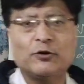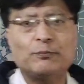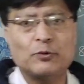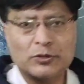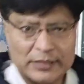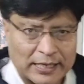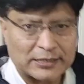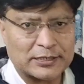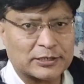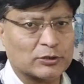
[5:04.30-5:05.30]
you put
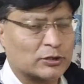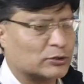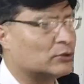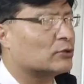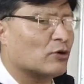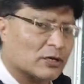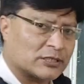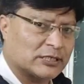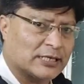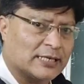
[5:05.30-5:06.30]
x is equal to
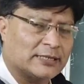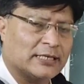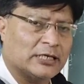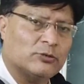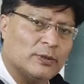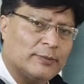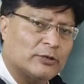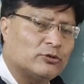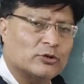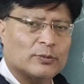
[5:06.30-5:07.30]
cos theta, then it will be
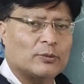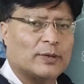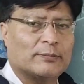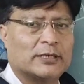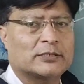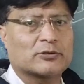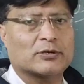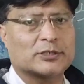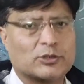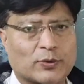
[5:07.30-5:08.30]
root over 1 minus
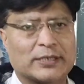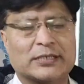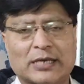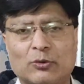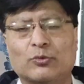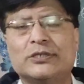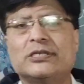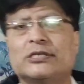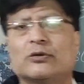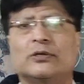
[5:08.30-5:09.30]
cos square theta, which
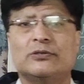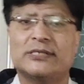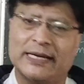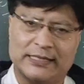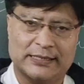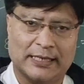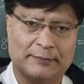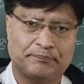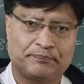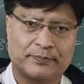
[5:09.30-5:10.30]
is equal to sin theta.
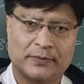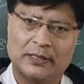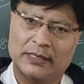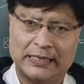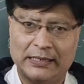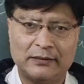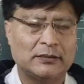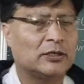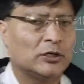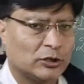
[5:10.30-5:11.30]
Clear?
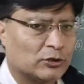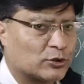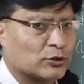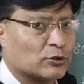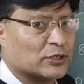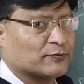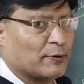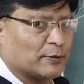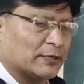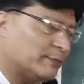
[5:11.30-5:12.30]
You should know this
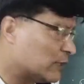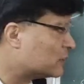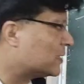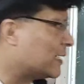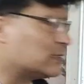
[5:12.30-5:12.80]
formula because